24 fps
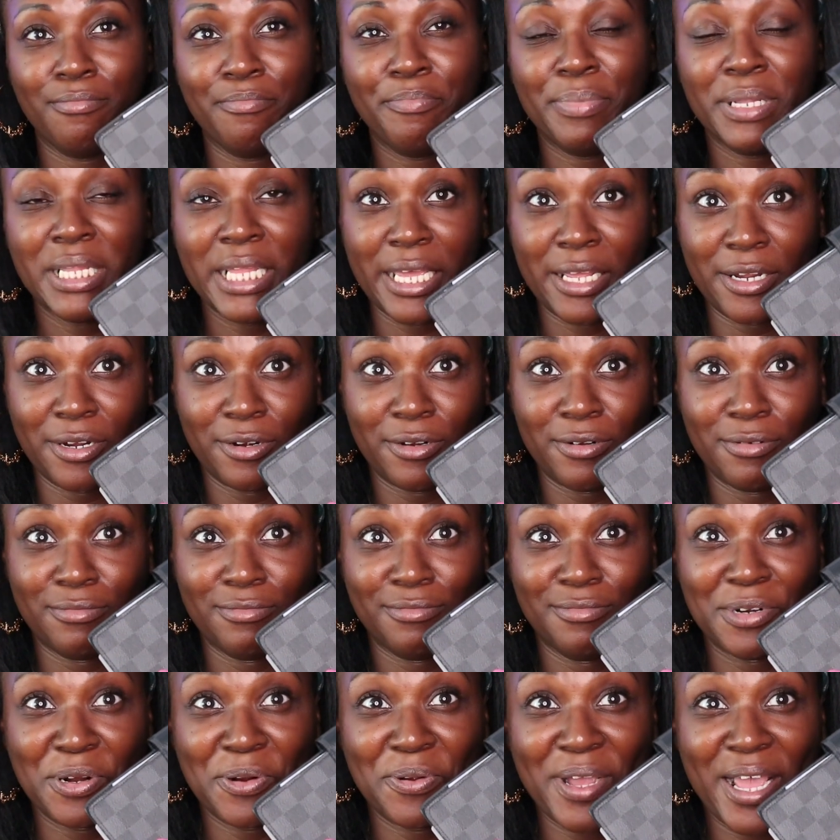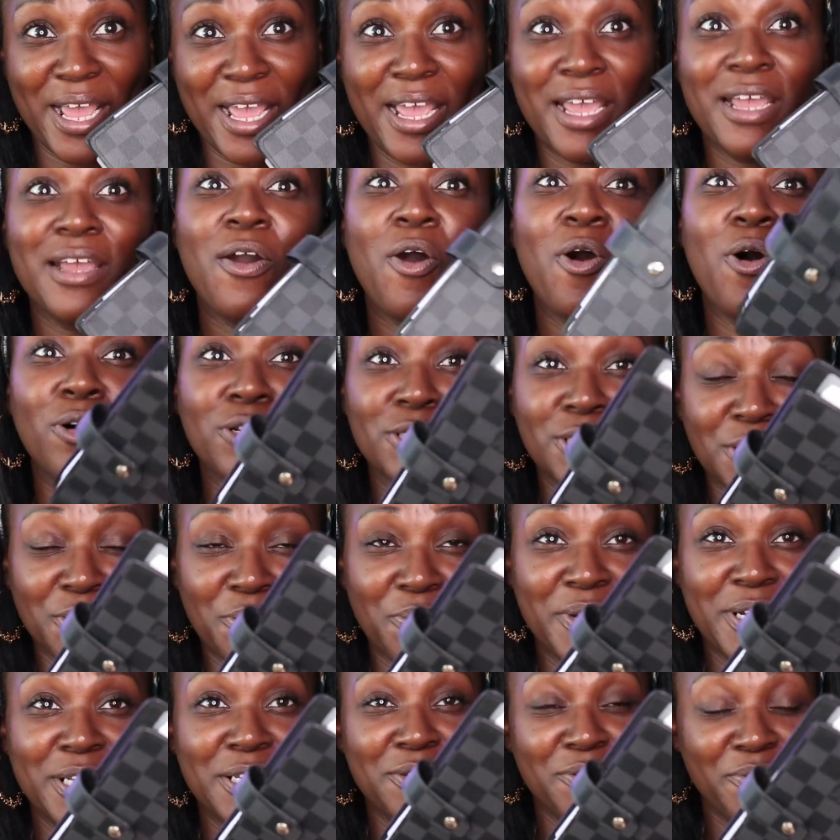planner, okay?
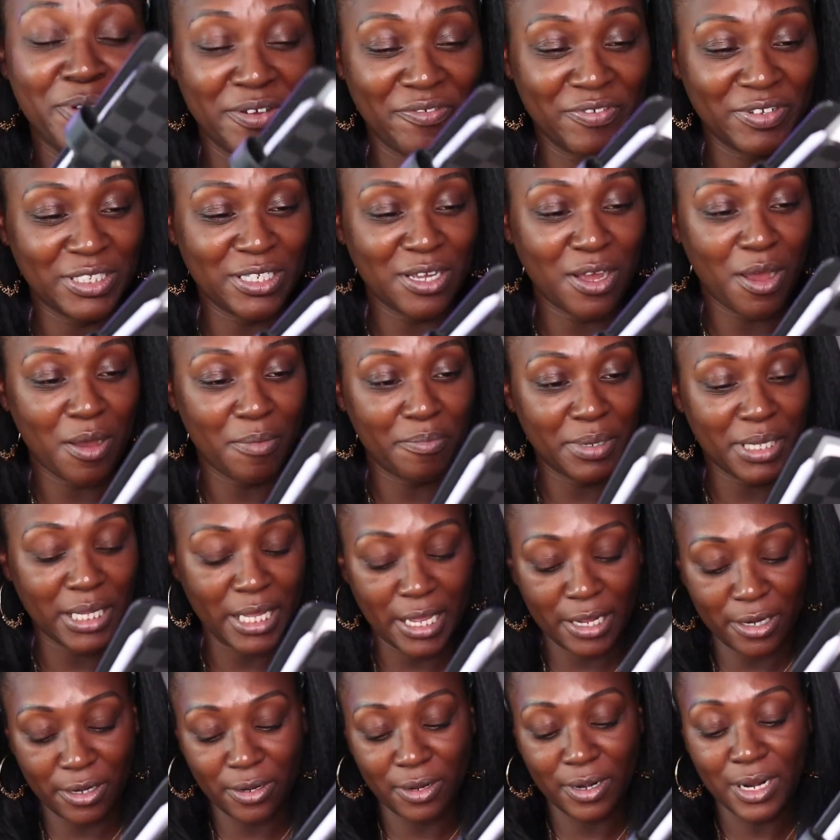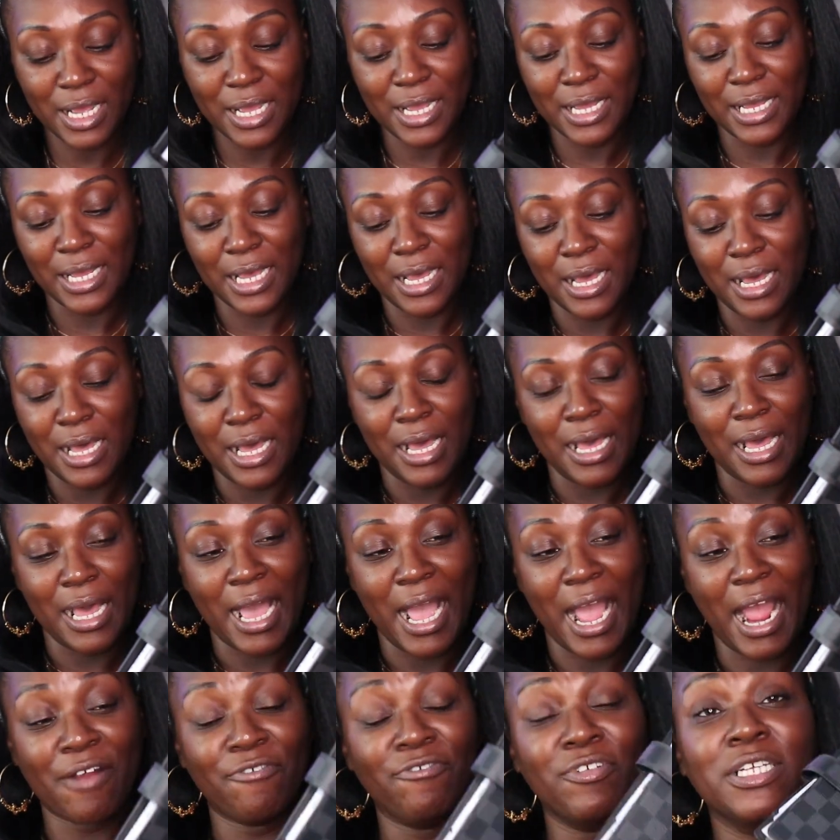Also a Louis Vuitton planner.
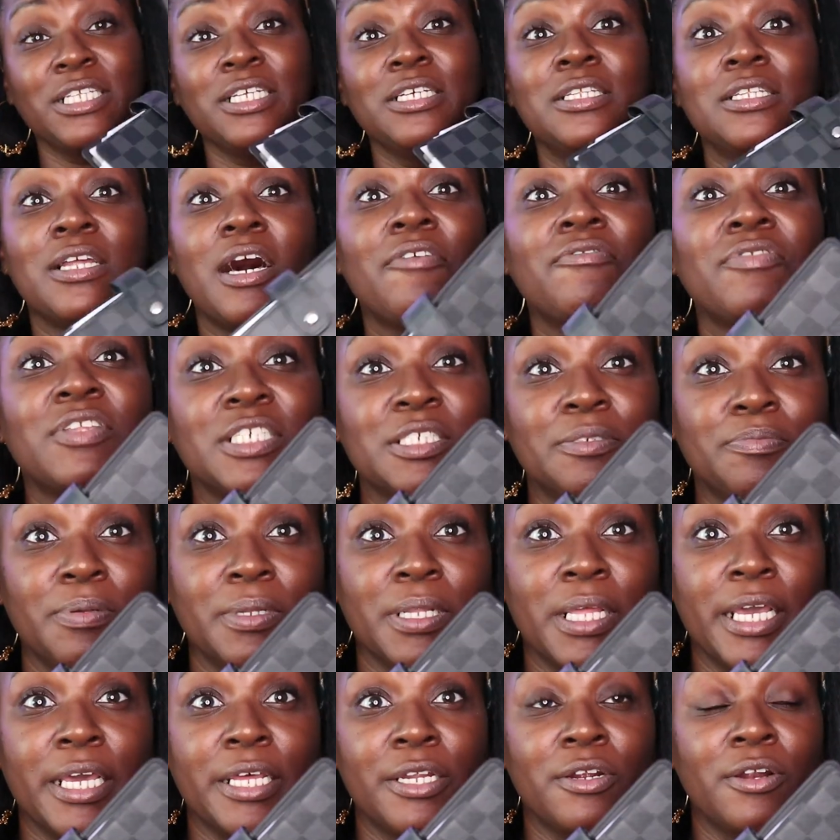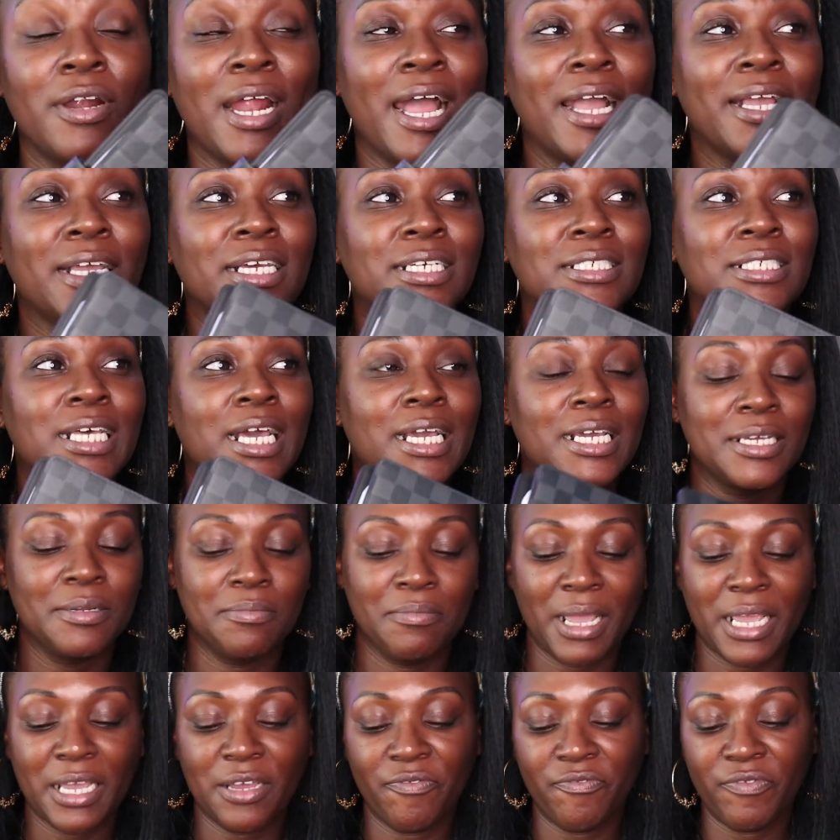I really love this planner. I guess I
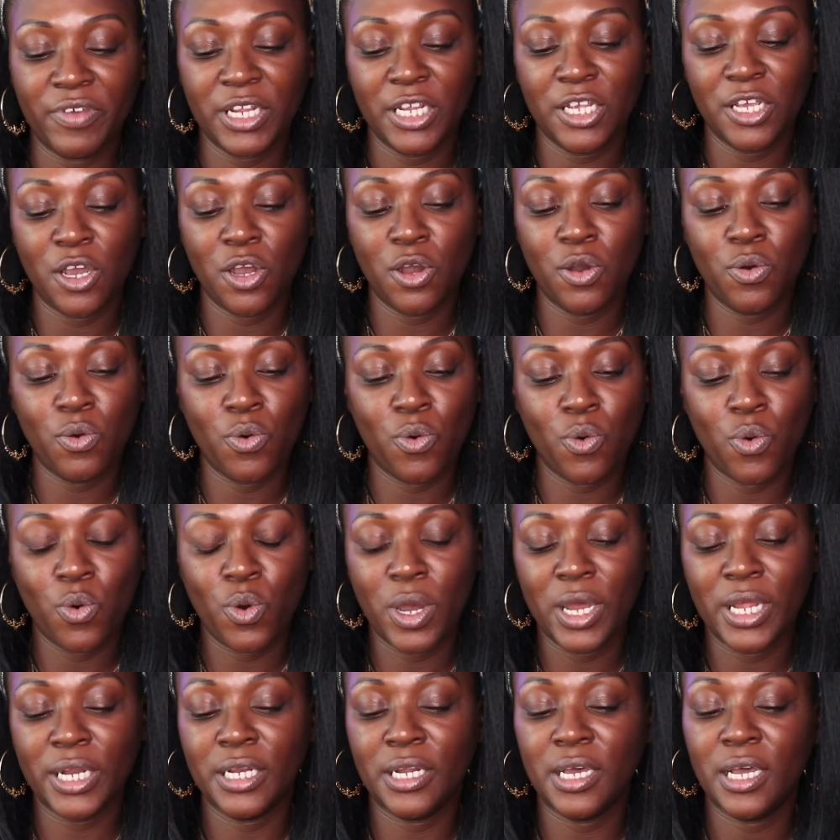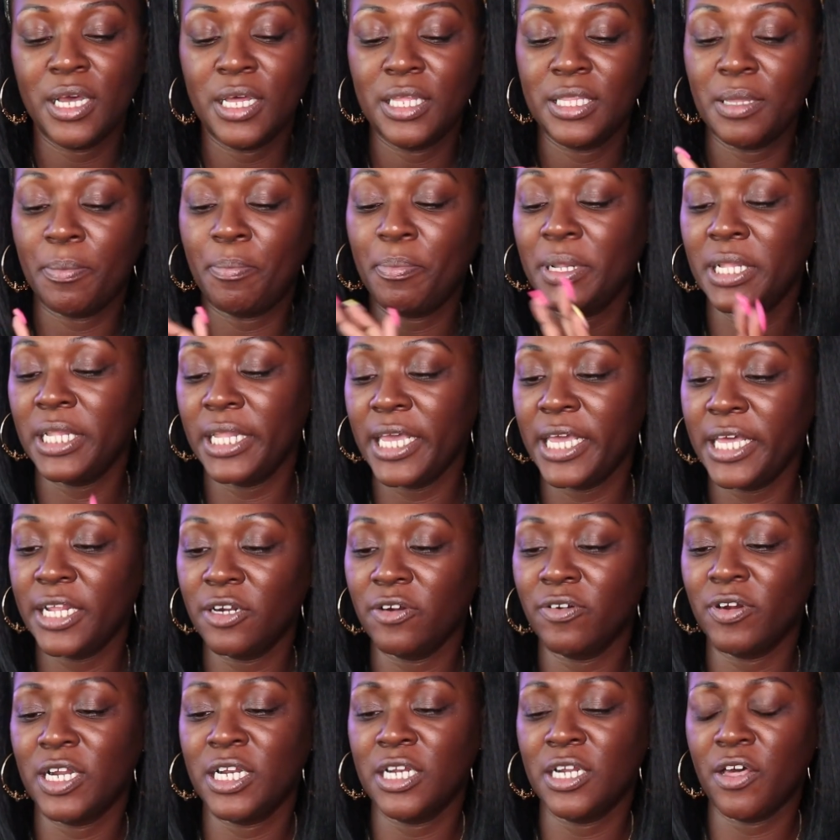can make a video on the
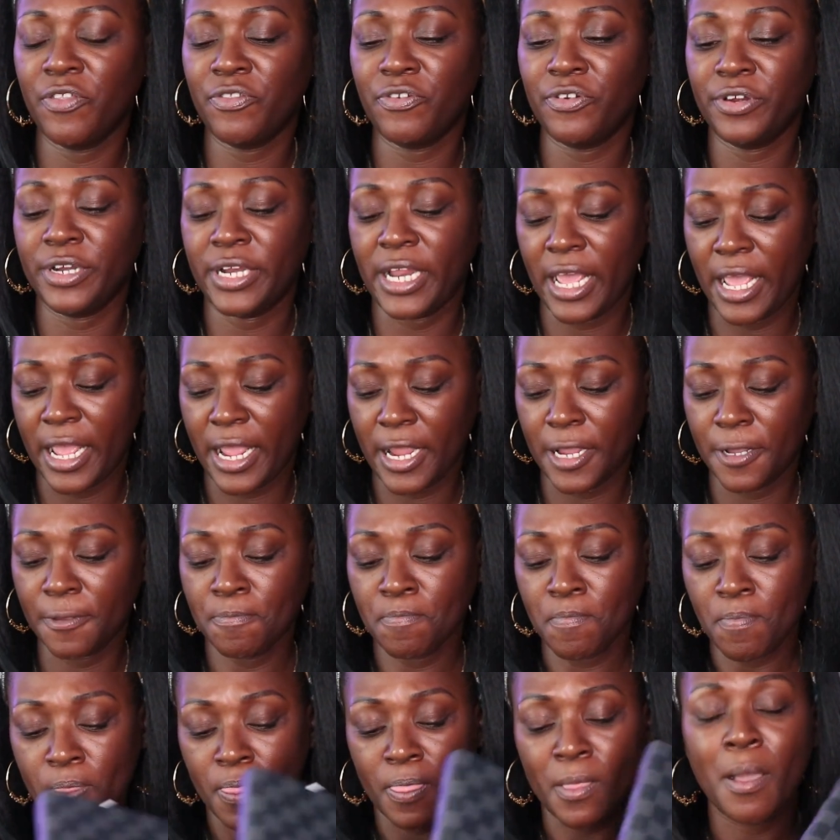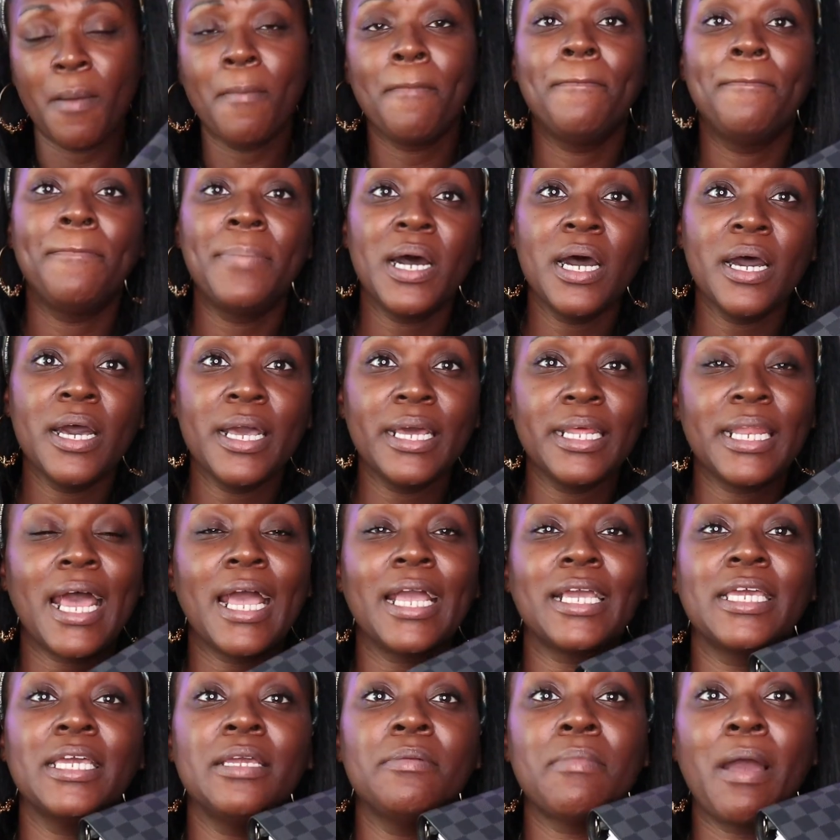planner another day, but
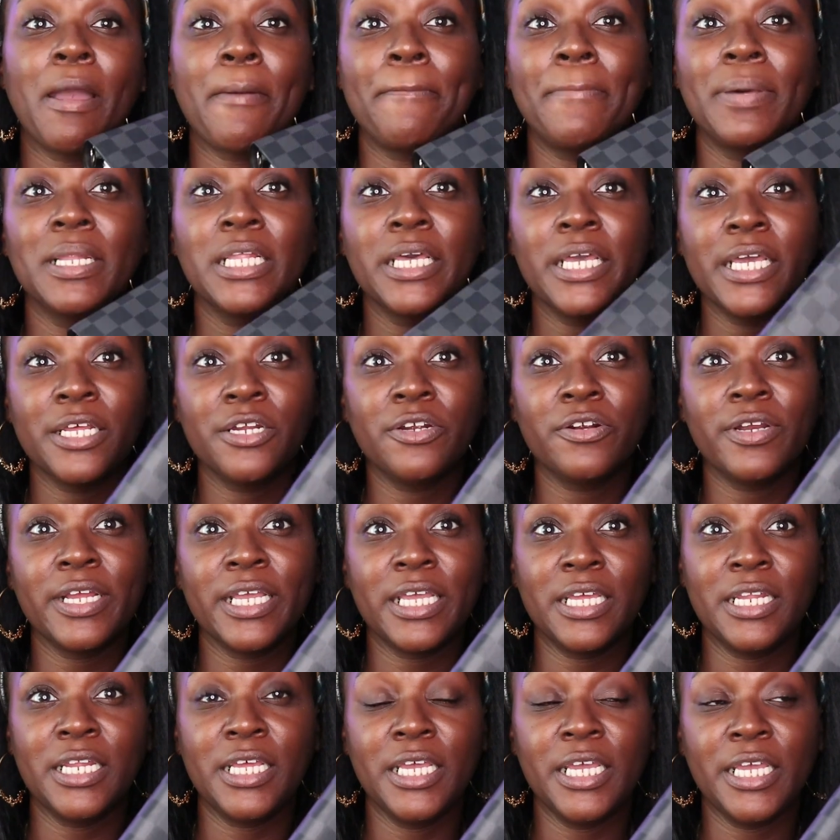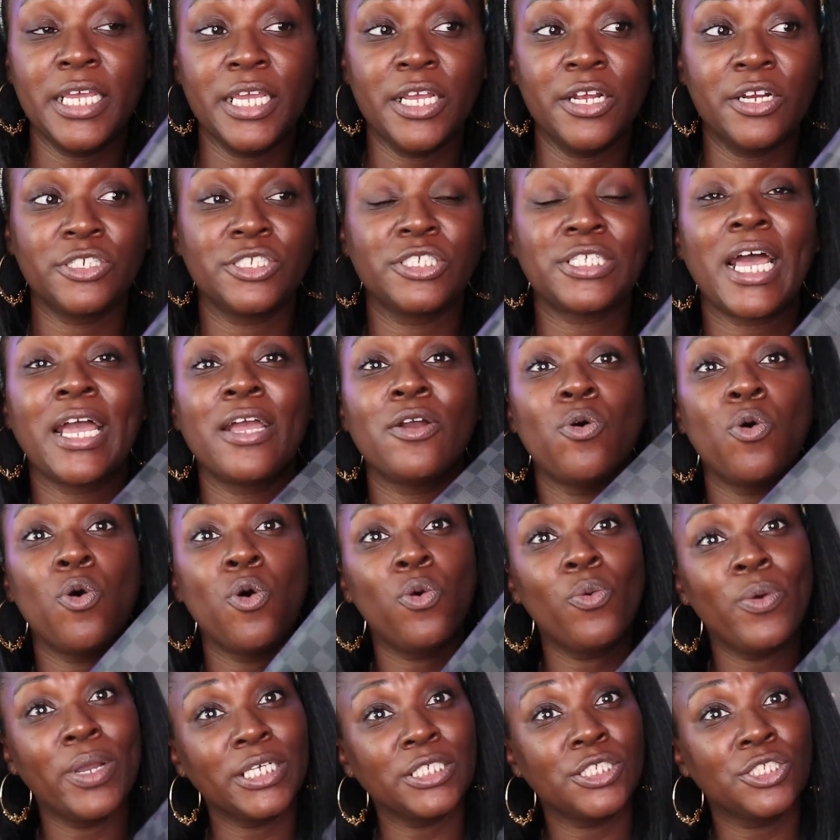I keep my planner in here so I
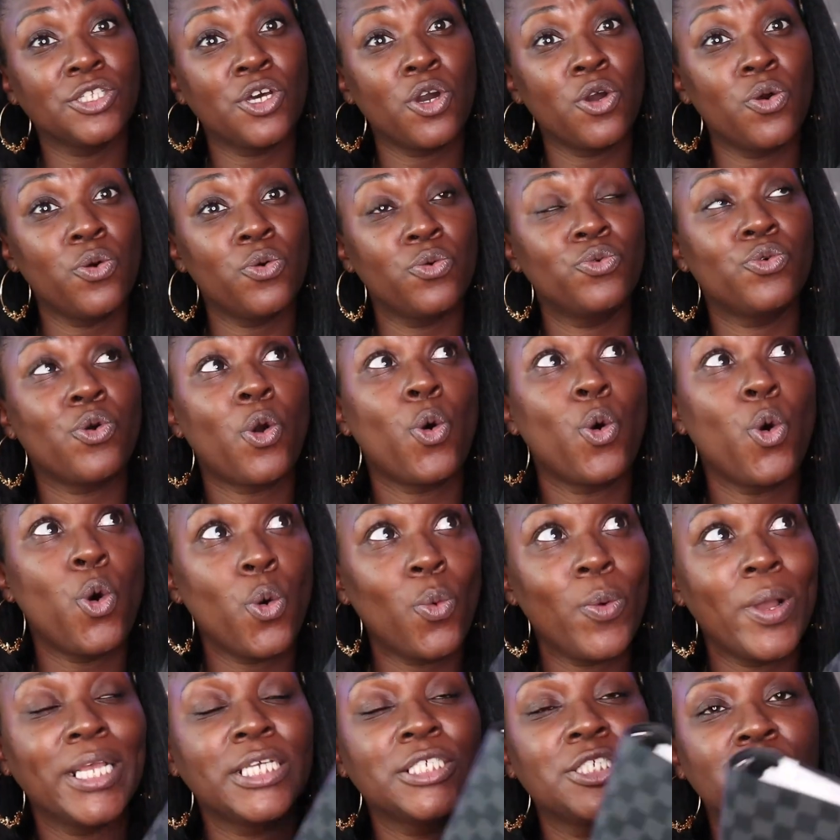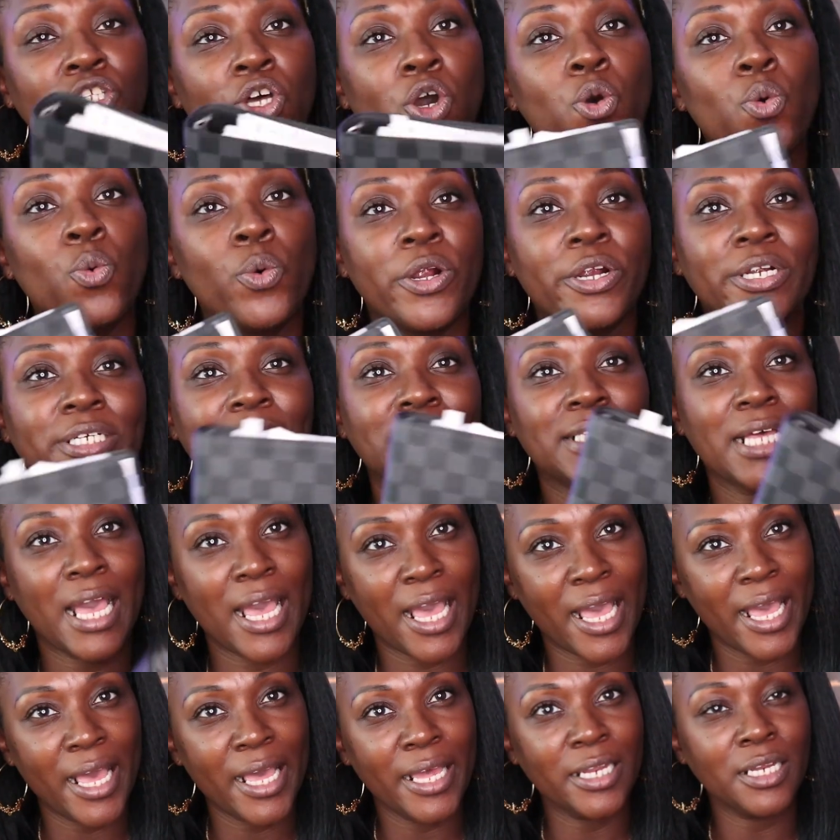always know where it's
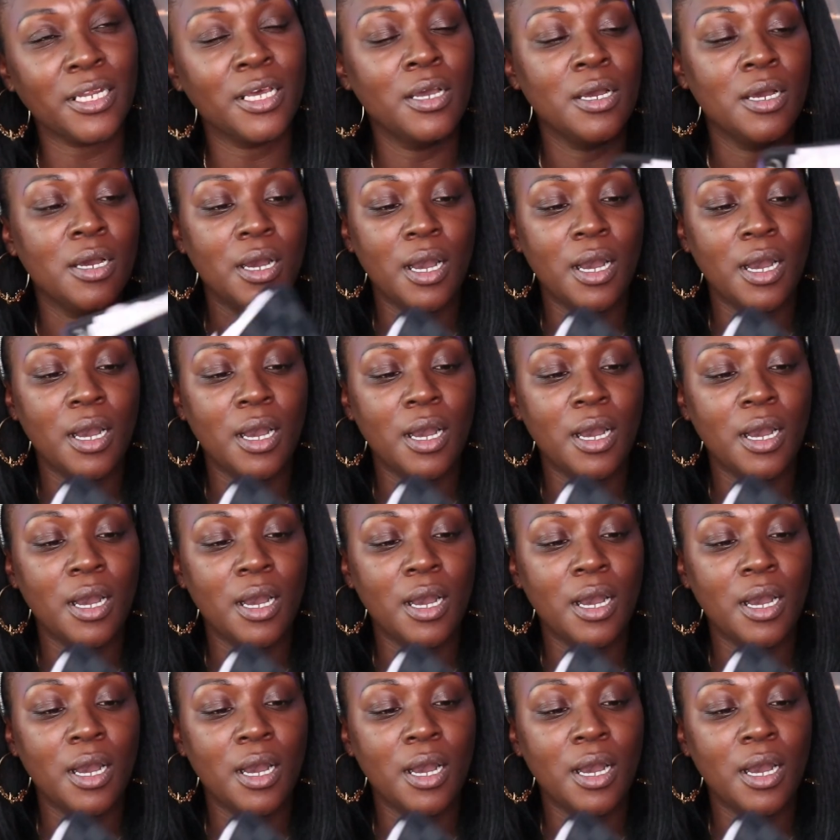at.